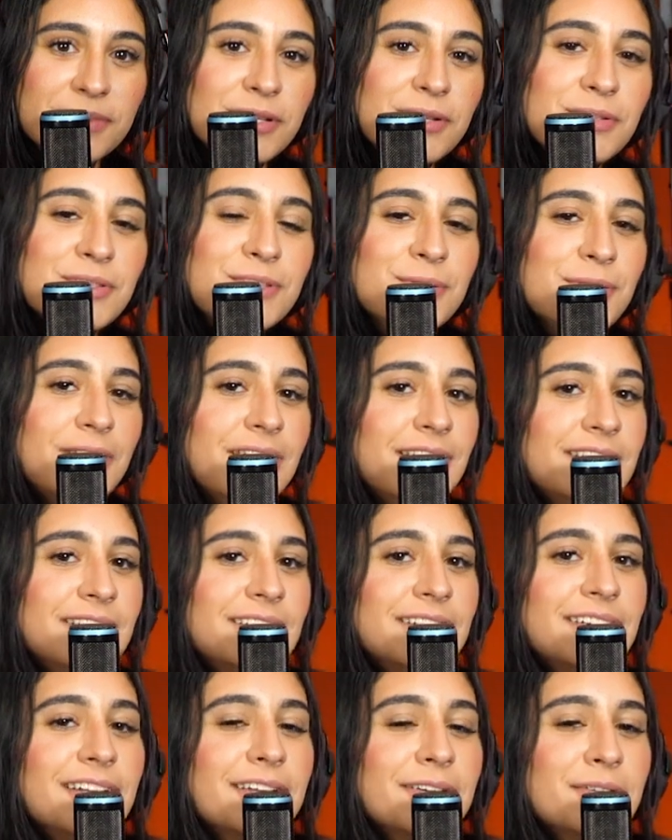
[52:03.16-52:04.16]
so
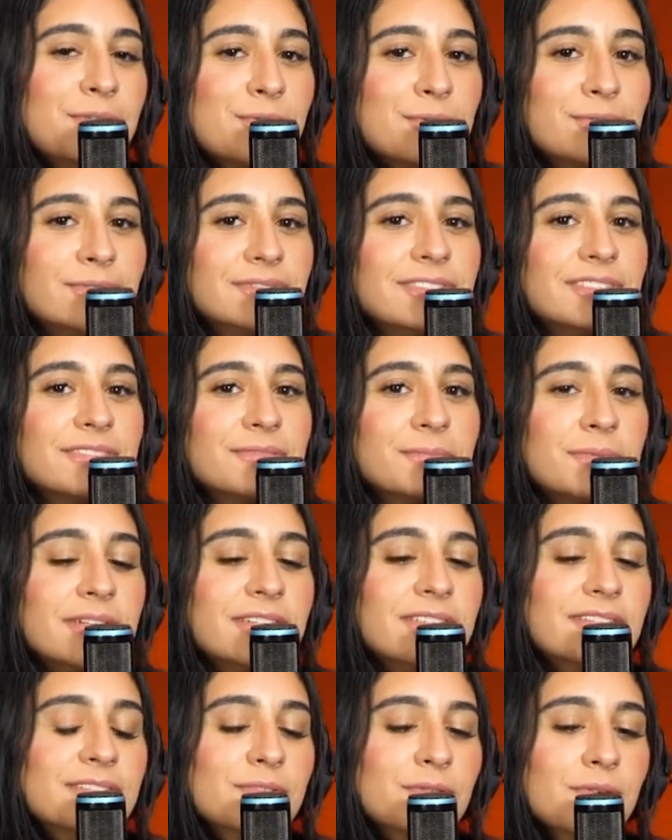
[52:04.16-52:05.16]
Darenia Alarcón is my
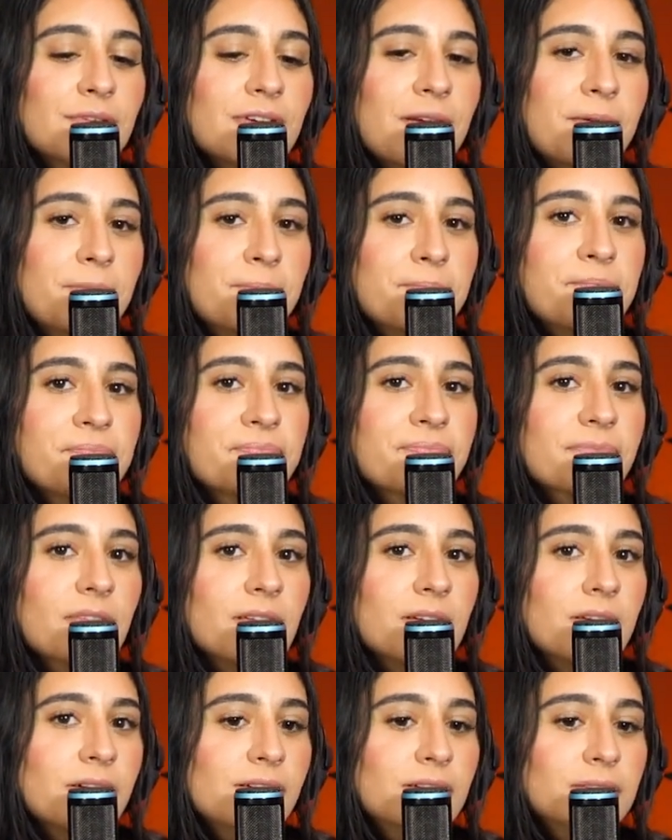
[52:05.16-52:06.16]
Instagram.
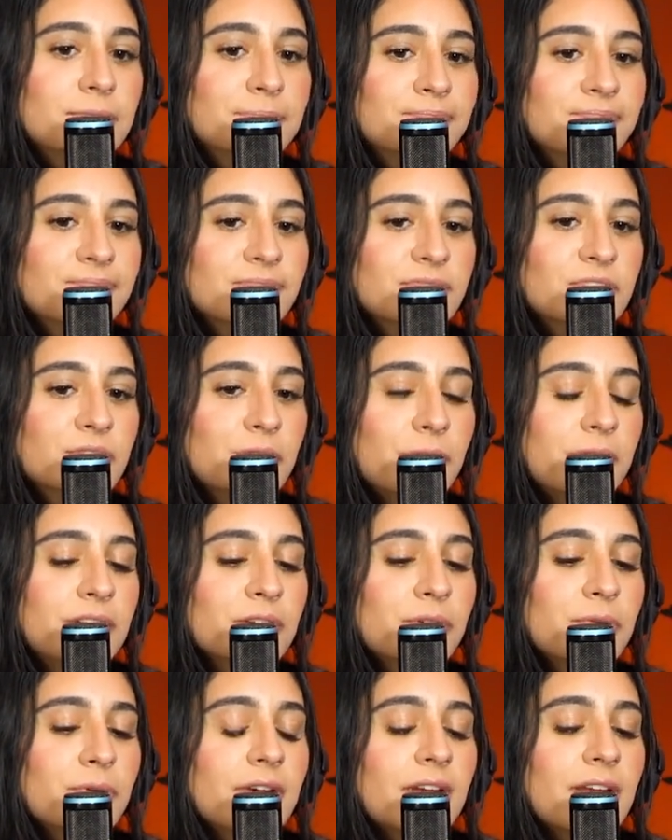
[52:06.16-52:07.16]
Um,
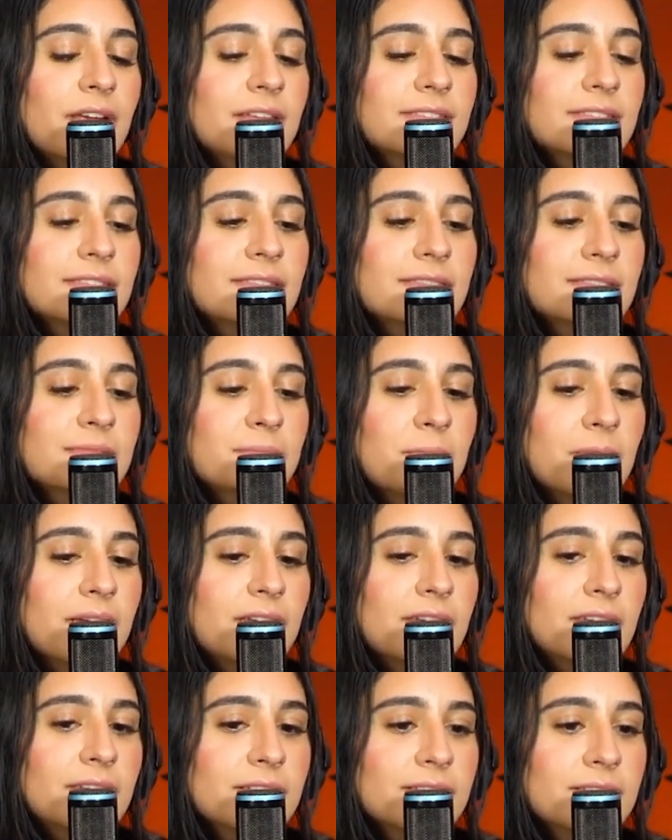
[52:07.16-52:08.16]
Darenia Creates is
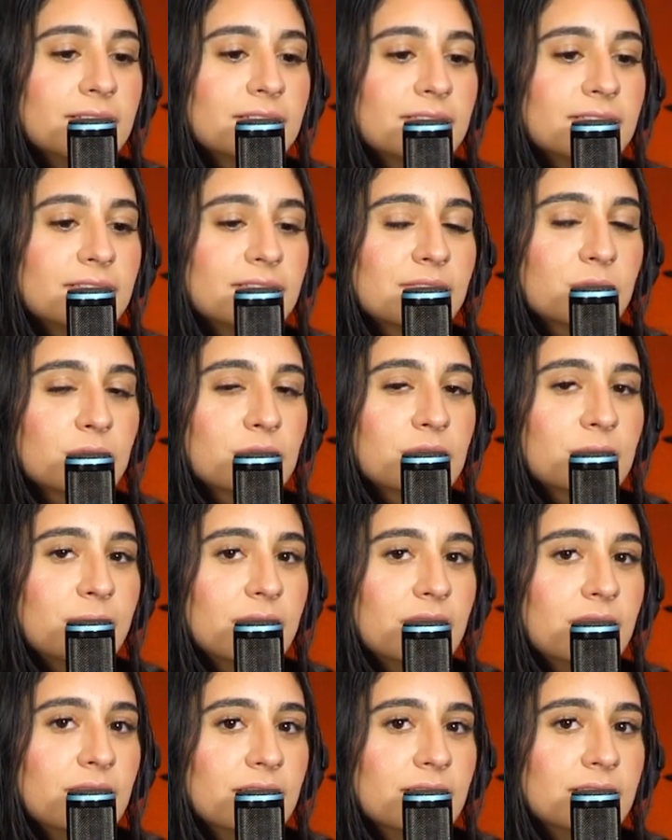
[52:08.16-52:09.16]
my social
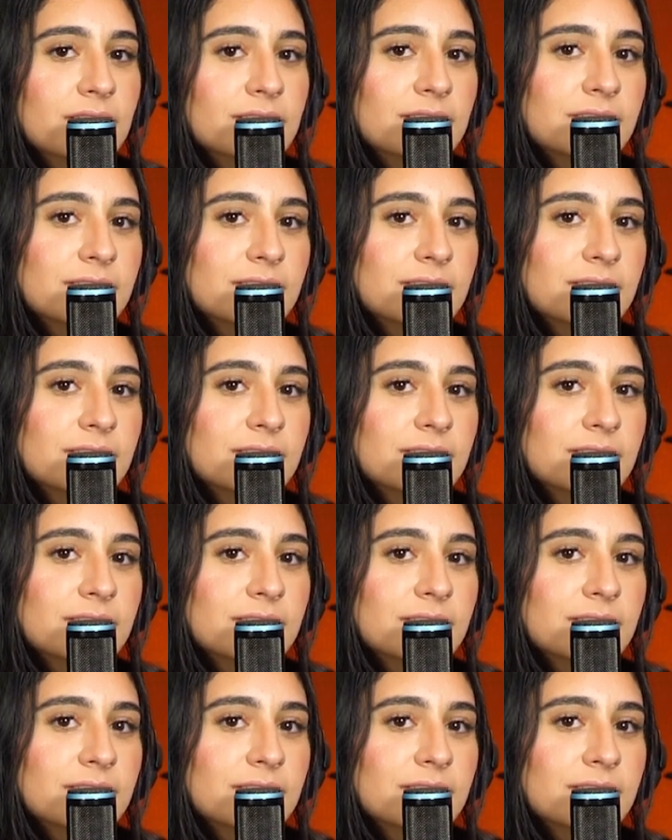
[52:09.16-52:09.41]
media.